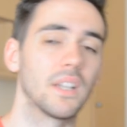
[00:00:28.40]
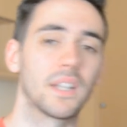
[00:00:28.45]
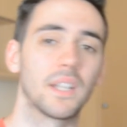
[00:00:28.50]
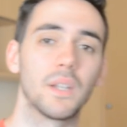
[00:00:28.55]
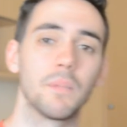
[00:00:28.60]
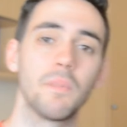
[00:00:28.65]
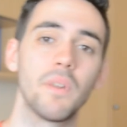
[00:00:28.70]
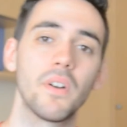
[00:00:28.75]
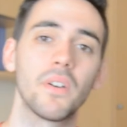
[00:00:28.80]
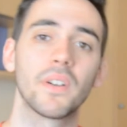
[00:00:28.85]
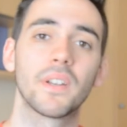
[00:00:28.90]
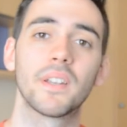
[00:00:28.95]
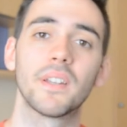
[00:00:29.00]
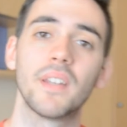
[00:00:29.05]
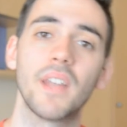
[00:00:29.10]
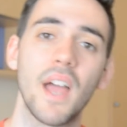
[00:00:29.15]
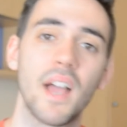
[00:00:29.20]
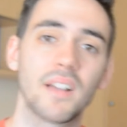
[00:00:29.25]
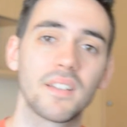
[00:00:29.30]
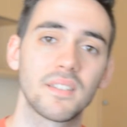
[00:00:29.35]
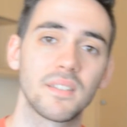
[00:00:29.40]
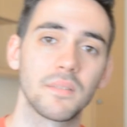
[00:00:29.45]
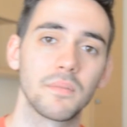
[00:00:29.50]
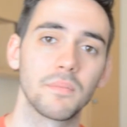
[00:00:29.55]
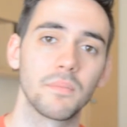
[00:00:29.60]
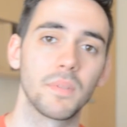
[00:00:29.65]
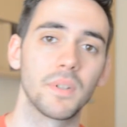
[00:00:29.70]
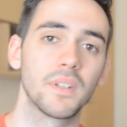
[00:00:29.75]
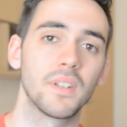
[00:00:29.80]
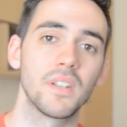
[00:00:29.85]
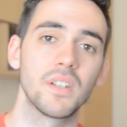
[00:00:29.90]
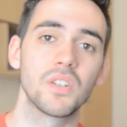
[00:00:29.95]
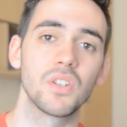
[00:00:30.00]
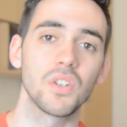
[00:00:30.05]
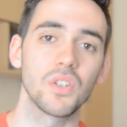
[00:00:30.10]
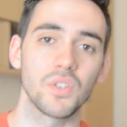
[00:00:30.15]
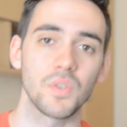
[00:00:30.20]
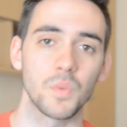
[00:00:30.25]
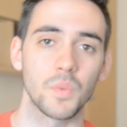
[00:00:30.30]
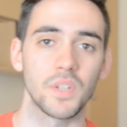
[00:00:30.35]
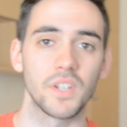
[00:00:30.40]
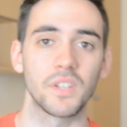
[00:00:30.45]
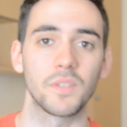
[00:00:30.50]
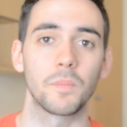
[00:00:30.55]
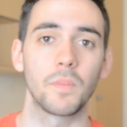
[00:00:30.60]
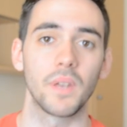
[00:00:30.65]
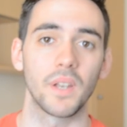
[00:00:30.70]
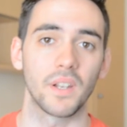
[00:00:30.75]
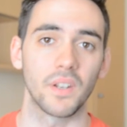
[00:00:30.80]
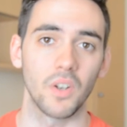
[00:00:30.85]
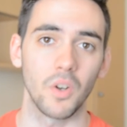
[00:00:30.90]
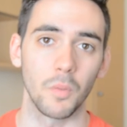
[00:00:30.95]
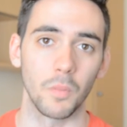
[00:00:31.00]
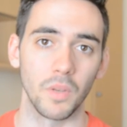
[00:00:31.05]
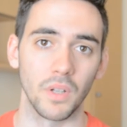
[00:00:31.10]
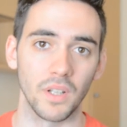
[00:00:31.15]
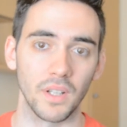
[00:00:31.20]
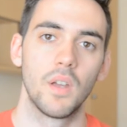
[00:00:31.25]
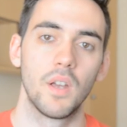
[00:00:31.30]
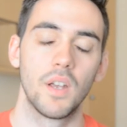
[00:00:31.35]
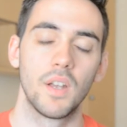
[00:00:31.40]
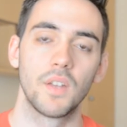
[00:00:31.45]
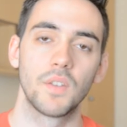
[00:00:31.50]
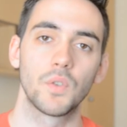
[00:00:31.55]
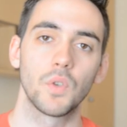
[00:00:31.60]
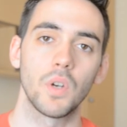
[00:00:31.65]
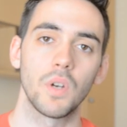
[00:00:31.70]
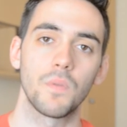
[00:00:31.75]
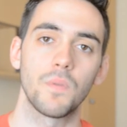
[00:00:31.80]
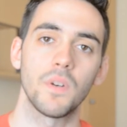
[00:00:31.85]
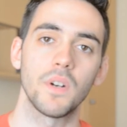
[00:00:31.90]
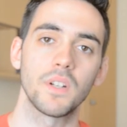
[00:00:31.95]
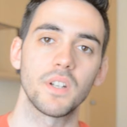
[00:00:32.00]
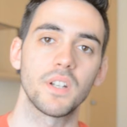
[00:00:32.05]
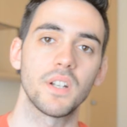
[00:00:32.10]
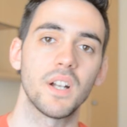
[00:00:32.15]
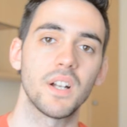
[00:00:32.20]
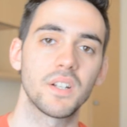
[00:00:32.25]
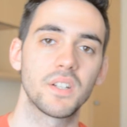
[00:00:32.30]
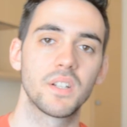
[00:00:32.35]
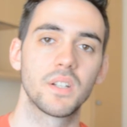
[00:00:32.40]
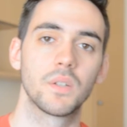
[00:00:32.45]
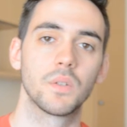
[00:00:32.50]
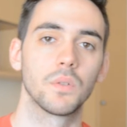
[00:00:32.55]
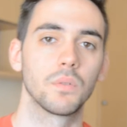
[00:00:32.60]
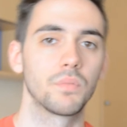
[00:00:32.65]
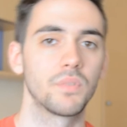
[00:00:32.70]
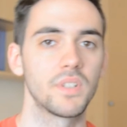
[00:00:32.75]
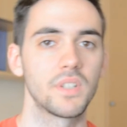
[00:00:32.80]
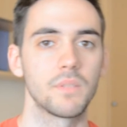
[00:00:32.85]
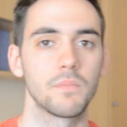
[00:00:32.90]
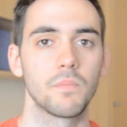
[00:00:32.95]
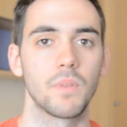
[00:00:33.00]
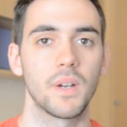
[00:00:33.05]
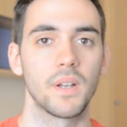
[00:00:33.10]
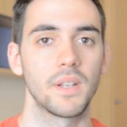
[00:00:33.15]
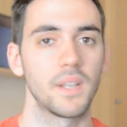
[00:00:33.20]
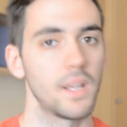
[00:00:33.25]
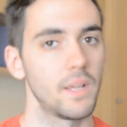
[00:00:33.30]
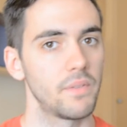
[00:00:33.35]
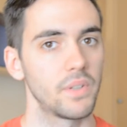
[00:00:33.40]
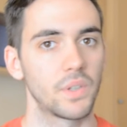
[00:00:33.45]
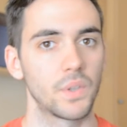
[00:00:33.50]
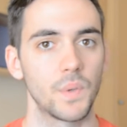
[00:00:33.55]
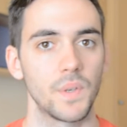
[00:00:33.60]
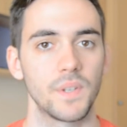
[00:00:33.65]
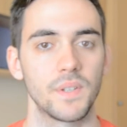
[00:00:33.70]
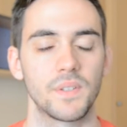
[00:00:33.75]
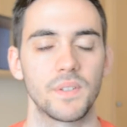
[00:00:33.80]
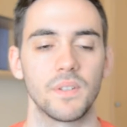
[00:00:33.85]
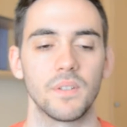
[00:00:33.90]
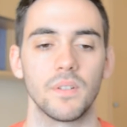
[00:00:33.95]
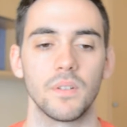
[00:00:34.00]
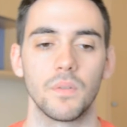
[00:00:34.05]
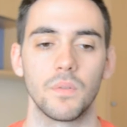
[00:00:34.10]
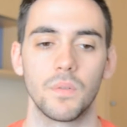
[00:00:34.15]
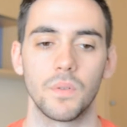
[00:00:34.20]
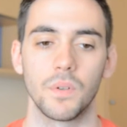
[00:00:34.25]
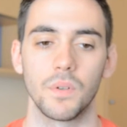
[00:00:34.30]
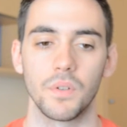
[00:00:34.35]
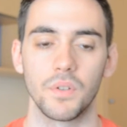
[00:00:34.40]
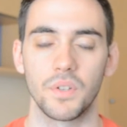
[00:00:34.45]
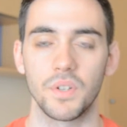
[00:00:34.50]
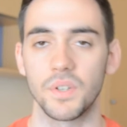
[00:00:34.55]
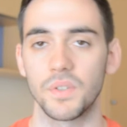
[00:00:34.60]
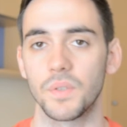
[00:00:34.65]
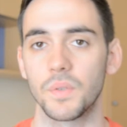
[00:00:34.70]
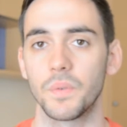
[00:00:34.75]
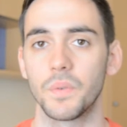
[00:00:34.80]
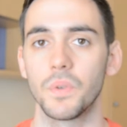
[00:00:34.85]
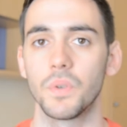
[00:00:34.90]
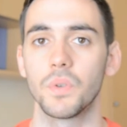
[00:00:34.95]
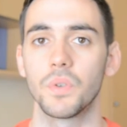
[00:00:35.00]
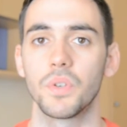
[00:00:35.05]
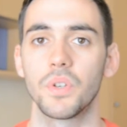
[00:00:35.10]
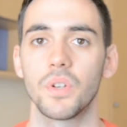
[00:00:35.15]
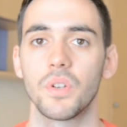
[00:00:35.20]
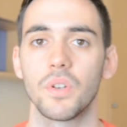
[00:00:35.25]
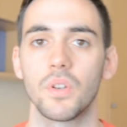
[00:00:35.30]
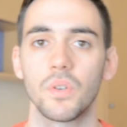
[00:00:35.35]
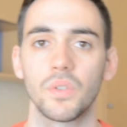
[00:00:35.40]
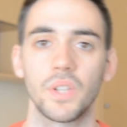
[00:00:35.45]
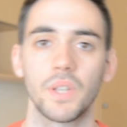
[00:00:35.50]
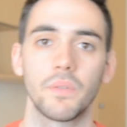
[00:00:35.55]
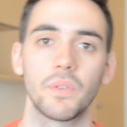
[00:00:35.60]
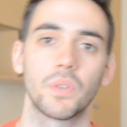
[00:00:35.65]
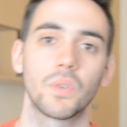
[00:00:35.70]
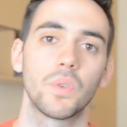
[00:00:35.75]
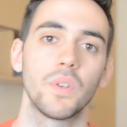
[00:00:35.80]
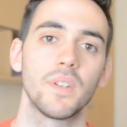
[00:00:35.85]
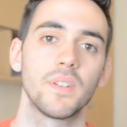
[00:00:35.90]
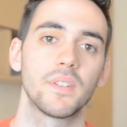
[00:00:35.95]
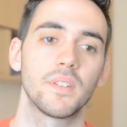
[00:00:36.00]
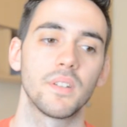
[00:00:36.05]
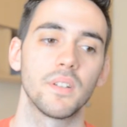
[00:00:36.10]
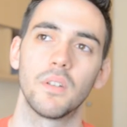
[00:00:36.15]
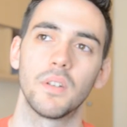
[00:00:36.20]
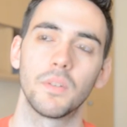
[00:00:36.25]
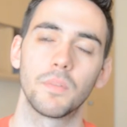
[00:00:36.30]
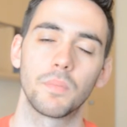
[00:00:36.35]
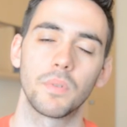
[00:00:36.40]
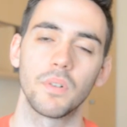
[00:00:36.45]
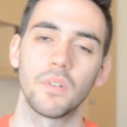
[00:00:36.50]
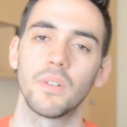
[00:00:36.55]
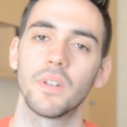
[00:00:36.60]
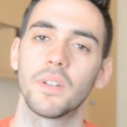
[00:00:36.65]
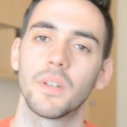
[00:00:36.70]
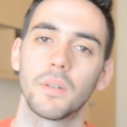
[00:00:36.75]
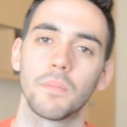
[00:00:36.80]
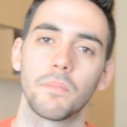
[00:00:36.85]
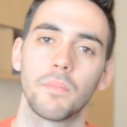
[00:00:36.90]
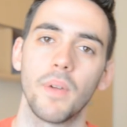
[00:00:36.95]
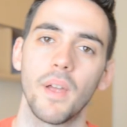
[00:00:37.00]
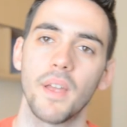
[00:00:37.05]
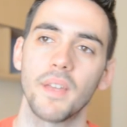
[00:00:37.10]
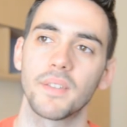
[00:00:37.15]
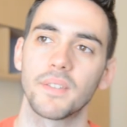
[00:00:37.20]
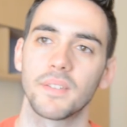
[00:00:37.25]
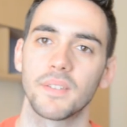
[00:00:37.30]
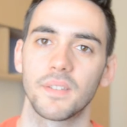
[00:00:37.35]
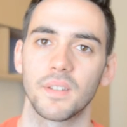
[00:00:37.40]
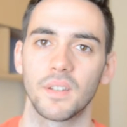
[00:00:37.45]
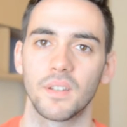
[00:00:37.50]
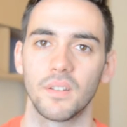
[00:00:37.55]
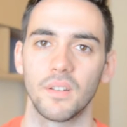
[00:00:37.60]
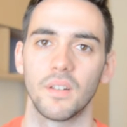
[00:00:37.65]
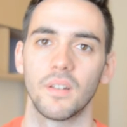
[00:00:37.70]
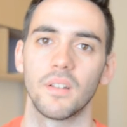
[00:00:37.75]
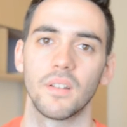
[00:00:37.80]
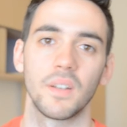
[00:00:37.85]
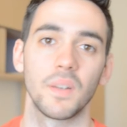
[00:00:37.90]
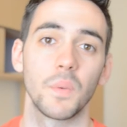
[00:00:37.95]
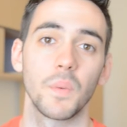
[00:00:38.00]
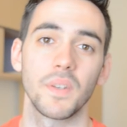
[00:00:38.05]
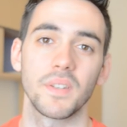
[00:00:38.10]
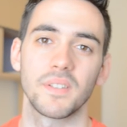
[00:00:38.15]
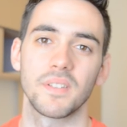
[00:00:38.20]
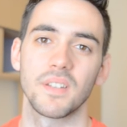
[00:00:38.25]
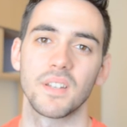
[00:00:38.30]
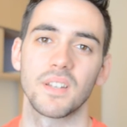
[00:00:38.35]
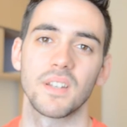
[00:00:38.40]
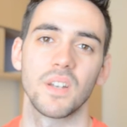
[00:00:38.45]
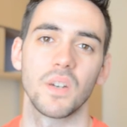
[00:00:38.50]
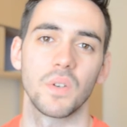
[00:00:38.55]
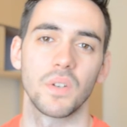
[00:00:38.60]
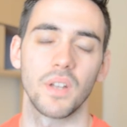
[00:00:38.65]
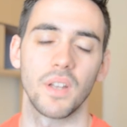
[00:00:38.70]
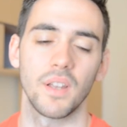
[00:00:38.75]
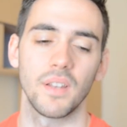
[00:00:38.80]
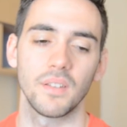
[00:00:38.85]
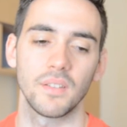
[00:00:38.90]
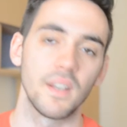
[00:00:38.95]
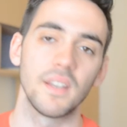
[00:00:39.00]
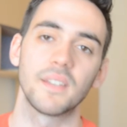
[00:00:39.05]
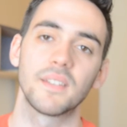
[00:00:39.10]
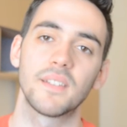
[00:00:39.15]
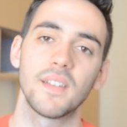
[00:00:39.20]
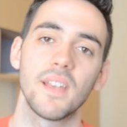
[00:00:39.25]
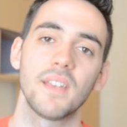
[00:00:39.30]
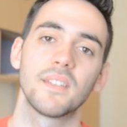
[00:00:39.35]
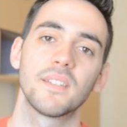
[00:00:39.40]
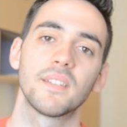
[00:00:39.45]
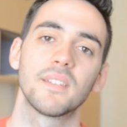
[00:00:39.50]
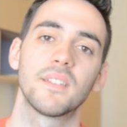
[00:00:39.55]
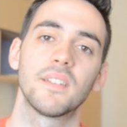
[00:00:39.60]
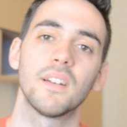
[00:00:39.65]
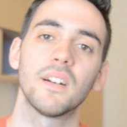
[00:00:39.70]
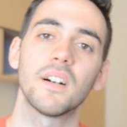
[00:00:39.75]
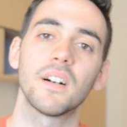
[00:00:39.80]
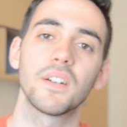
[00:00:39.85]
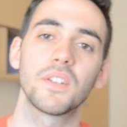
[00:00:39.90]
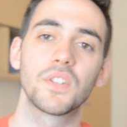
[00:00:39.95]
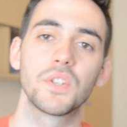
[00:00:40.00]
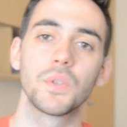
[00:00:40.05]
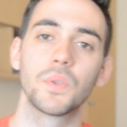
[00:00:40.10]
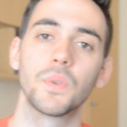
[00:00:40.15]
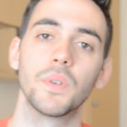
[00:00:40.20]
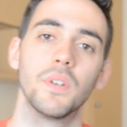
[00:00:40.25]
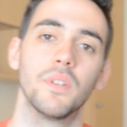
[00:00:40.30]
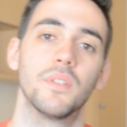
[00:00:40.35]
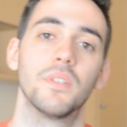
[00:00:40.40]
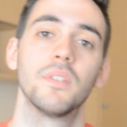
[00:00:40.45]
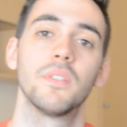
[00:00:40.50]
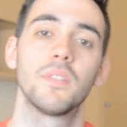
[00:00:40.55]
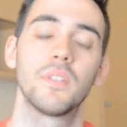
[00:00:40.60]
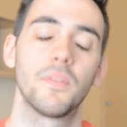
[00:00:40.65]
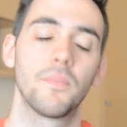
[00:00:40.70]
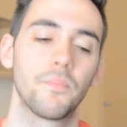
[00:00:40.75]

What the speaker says: an American accent, but they don't when they speak normally. So I found an article written by David Crystal. For those of you who don't know David Crystal, he's probably the best linguistic nowadays. He states that there are two reasons.